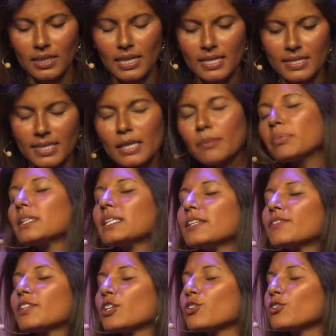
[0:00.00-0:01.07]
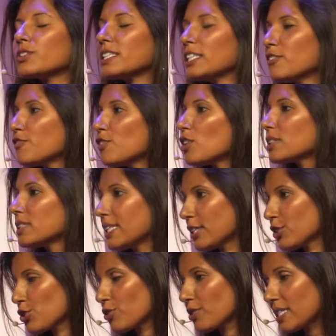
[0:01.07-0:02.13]
is that I believe that our default
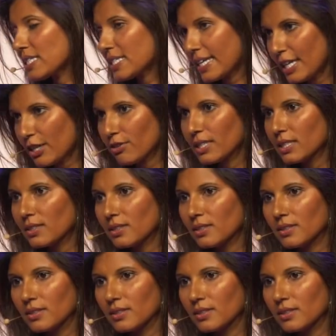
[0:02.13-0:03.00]
nature is caring,